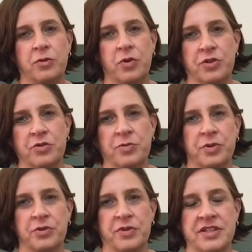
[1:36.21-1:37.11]
quadruple
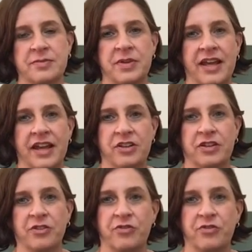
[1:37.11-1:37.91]
the recipe, and you can